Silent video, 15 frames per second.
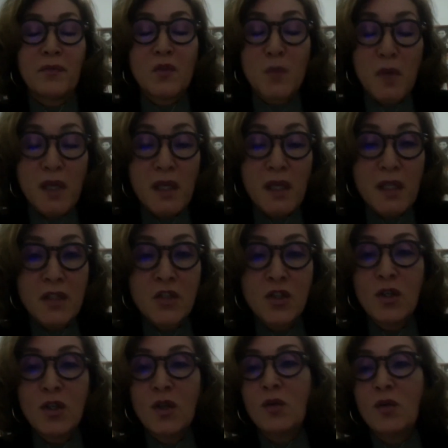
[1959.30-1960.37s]
speech,
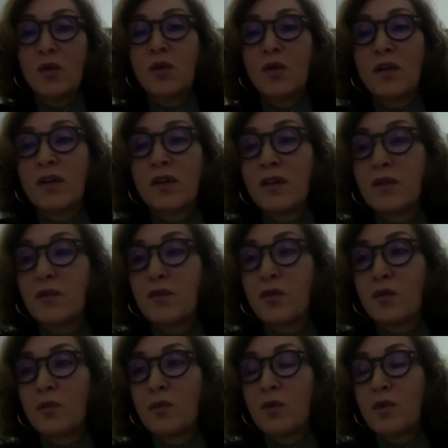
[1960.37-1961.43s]
or
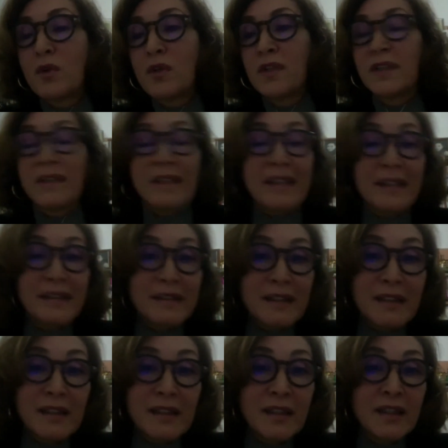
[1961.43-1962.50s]
for more
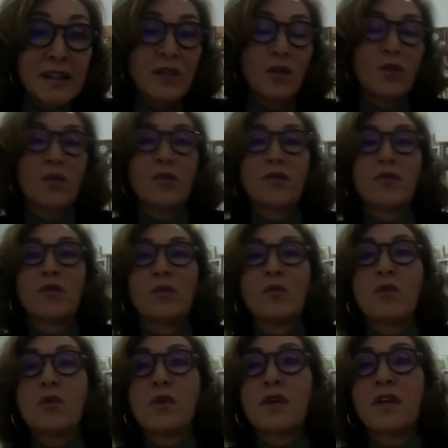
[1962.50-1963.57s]
dignity, or for
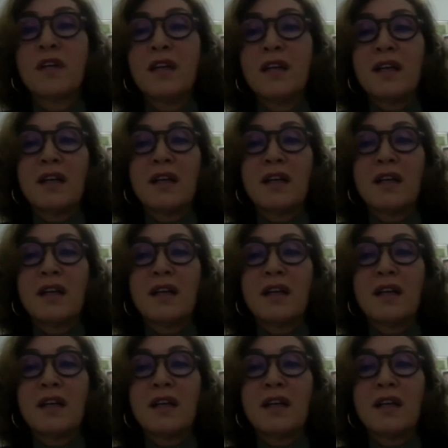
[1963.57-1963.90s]
more